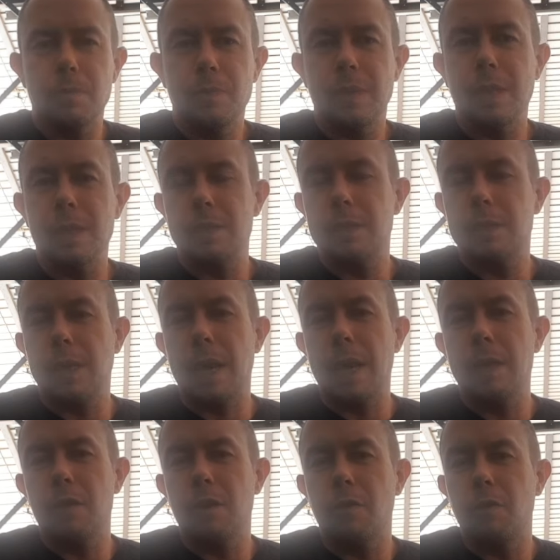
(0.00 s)
that's
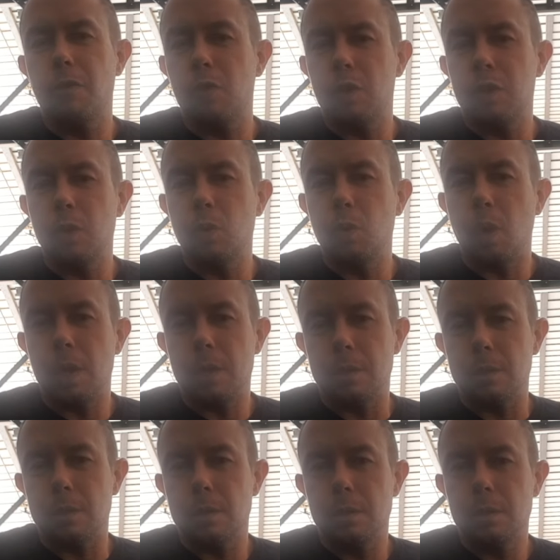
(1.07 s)
AR41,
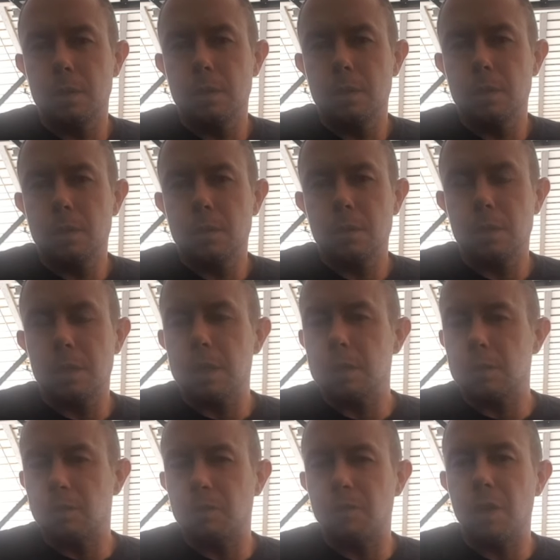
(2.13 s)
so that's
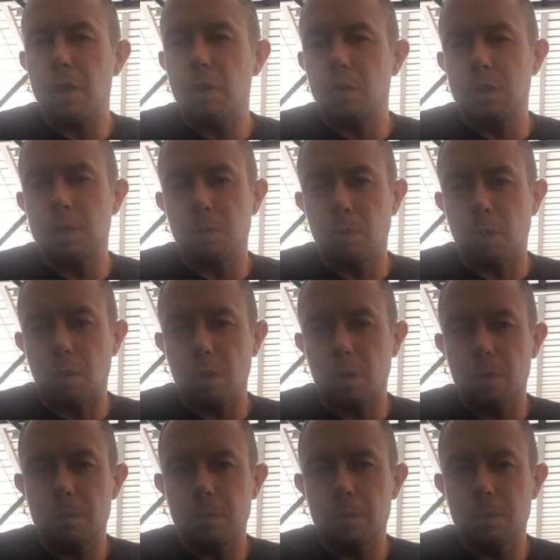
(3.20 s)
very small.